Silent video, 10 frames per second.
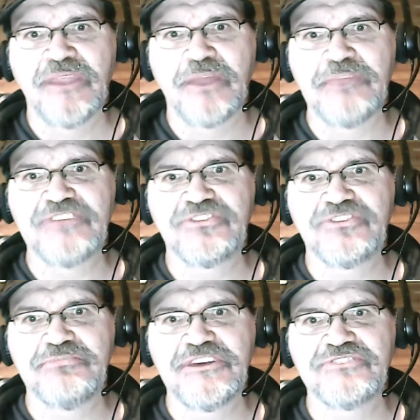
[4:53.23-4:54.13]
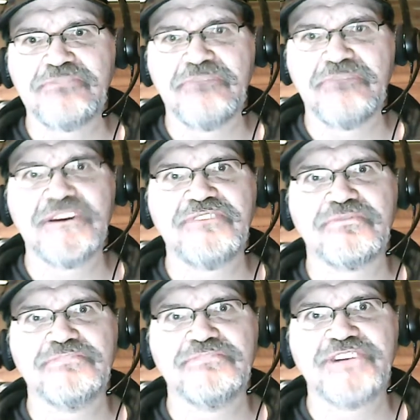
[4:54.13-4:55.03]
I made some decent money
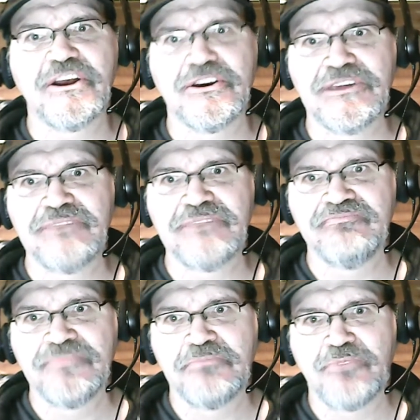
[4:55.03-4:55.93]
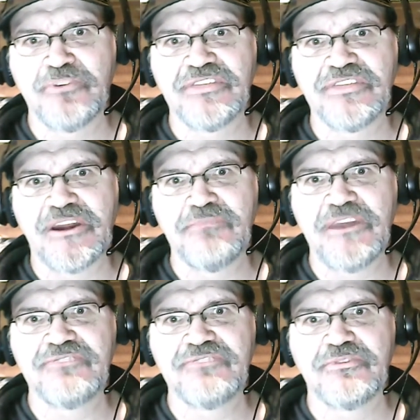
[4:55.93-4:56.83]
from charity, more than I
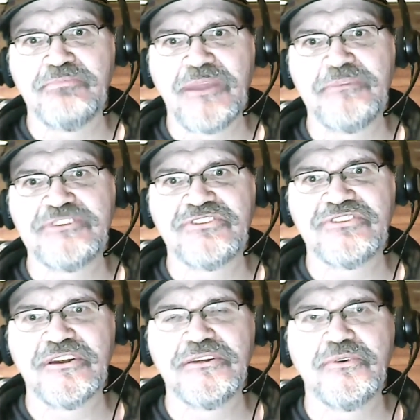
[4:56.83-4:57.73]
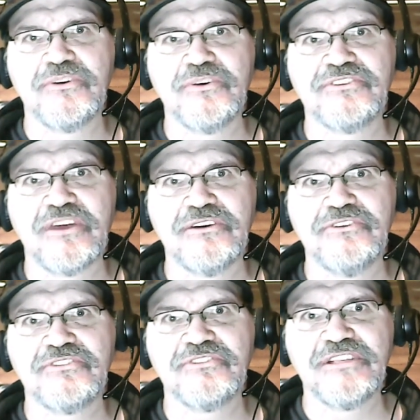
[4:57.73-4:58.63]
made from babysitting, which I
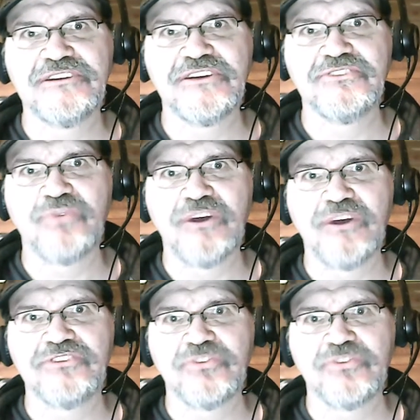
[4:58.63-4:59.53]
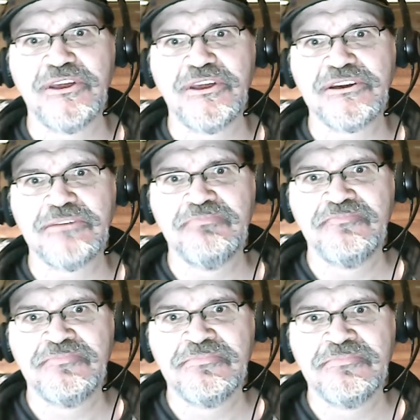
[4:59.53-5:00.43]
usually did twice a week.
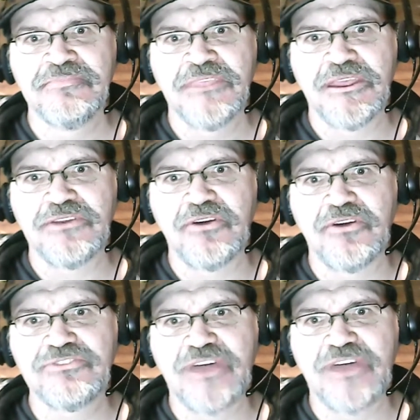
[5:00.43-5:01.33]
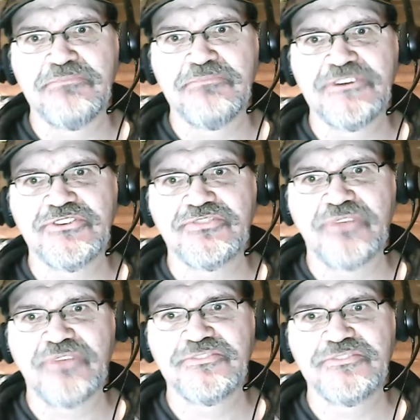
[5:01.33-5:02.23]
In no time, Midge's
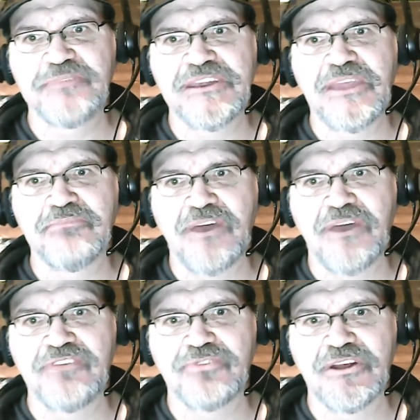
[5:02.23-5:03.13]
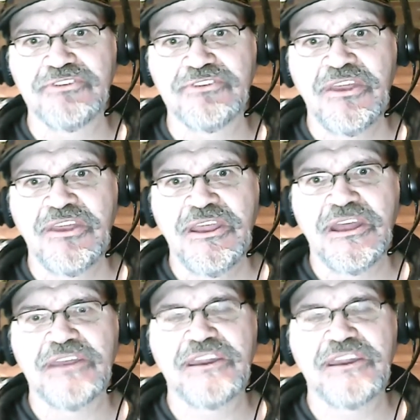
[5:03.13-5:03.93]
friends became my friends, and